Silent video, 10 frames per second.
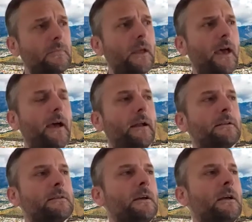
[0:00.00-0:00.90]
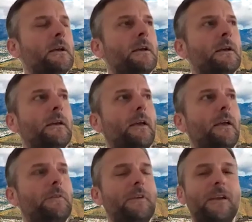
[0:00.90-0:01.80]
And if
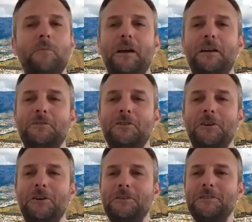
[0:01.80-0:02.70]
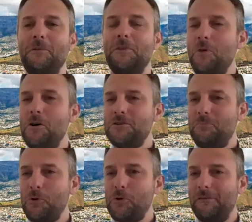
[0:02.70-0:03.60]
you think about it, some of the most
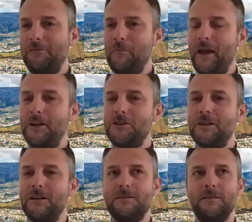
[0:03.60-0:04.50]
important information is,